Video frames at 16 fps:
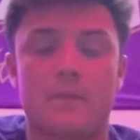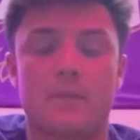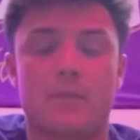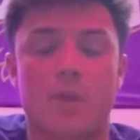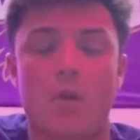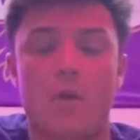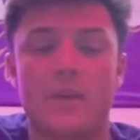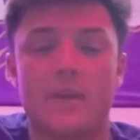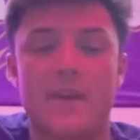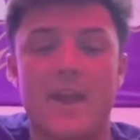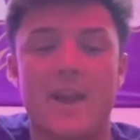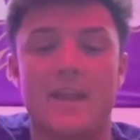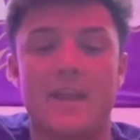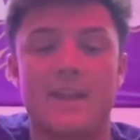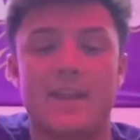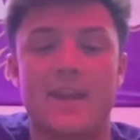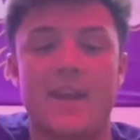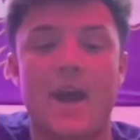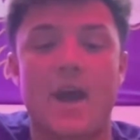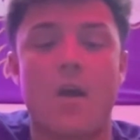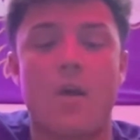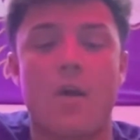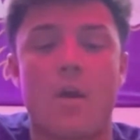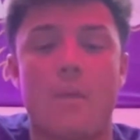throwing day in and day
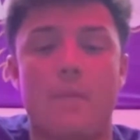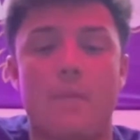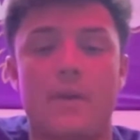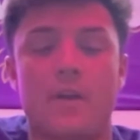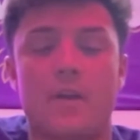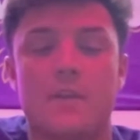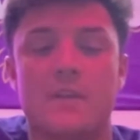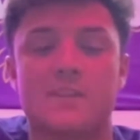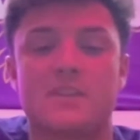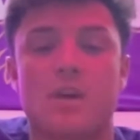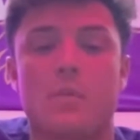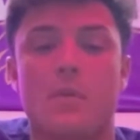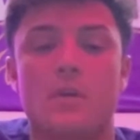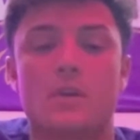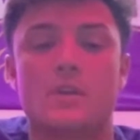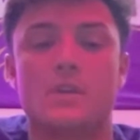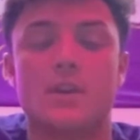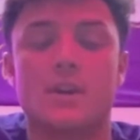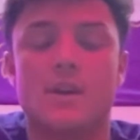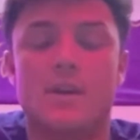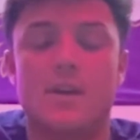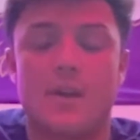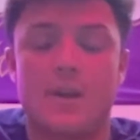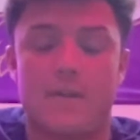out up here in the summer
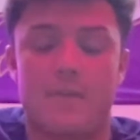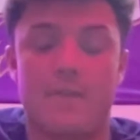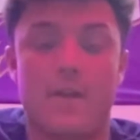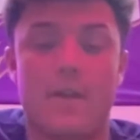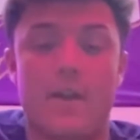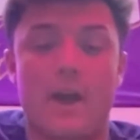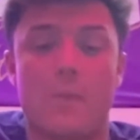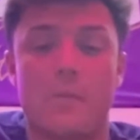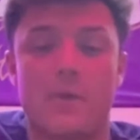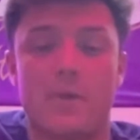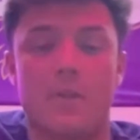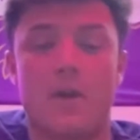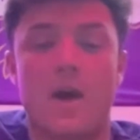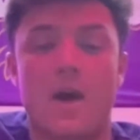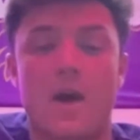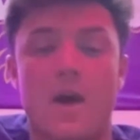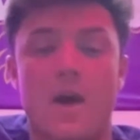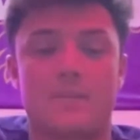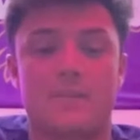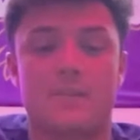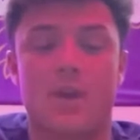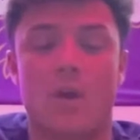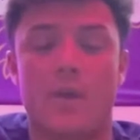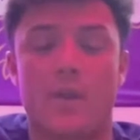helped me a lot
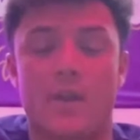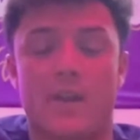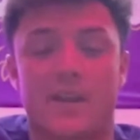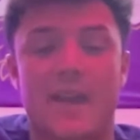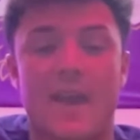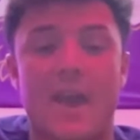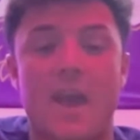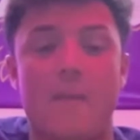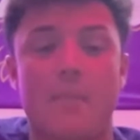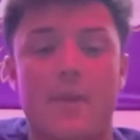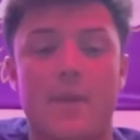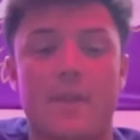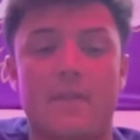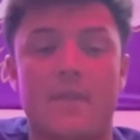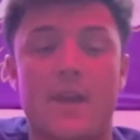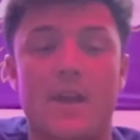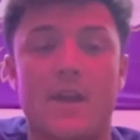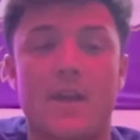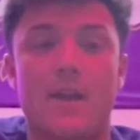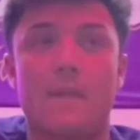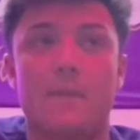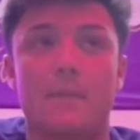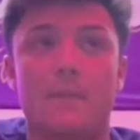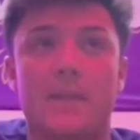going into camp. And then
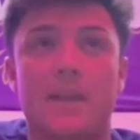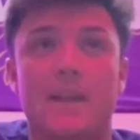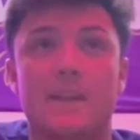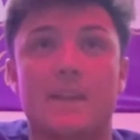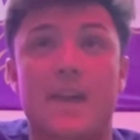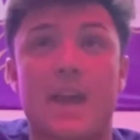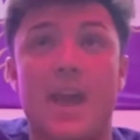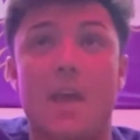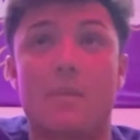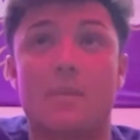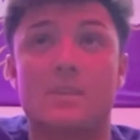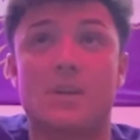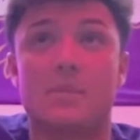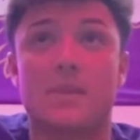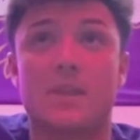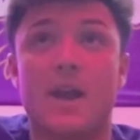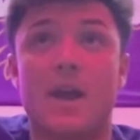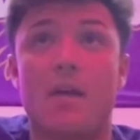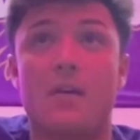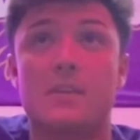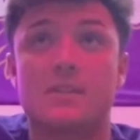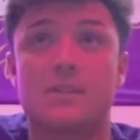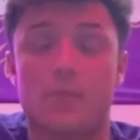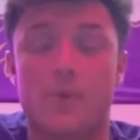getting into camp was something
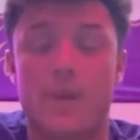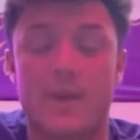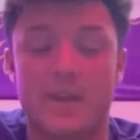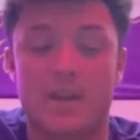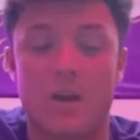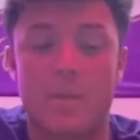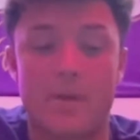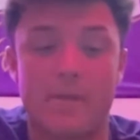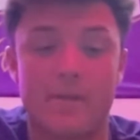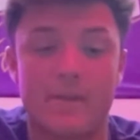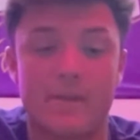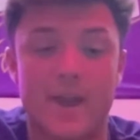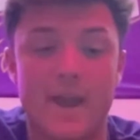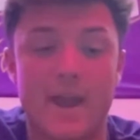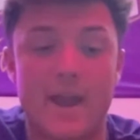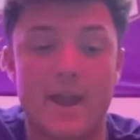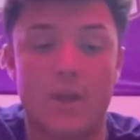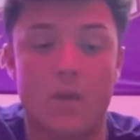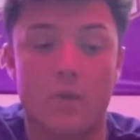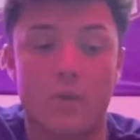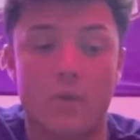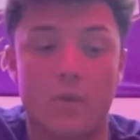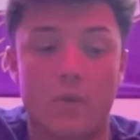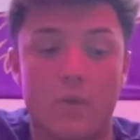else, waking up every day,
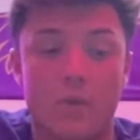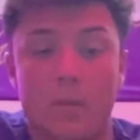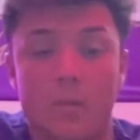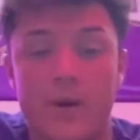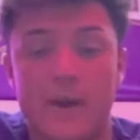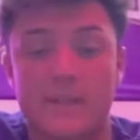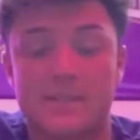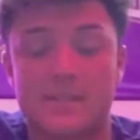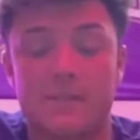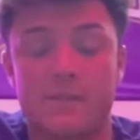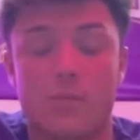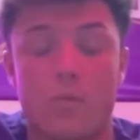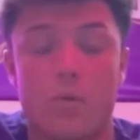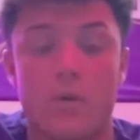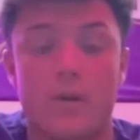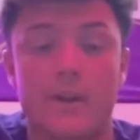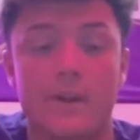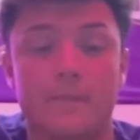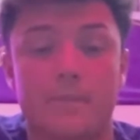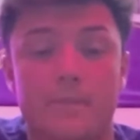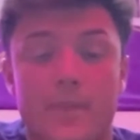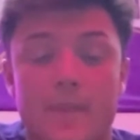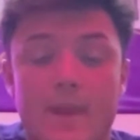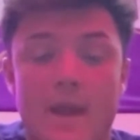going to football practice every morning,
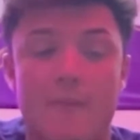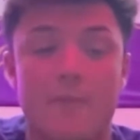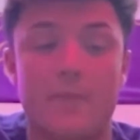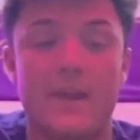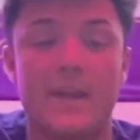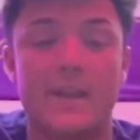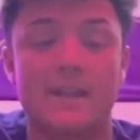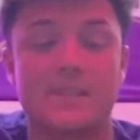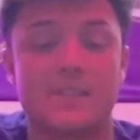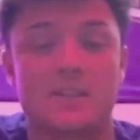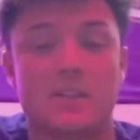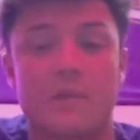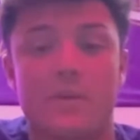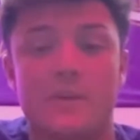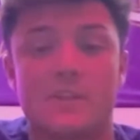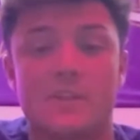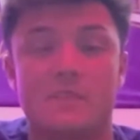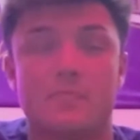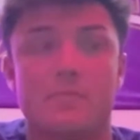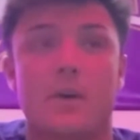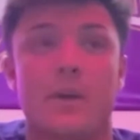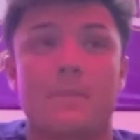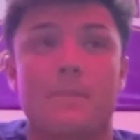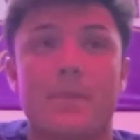having meetings and scrimmages, but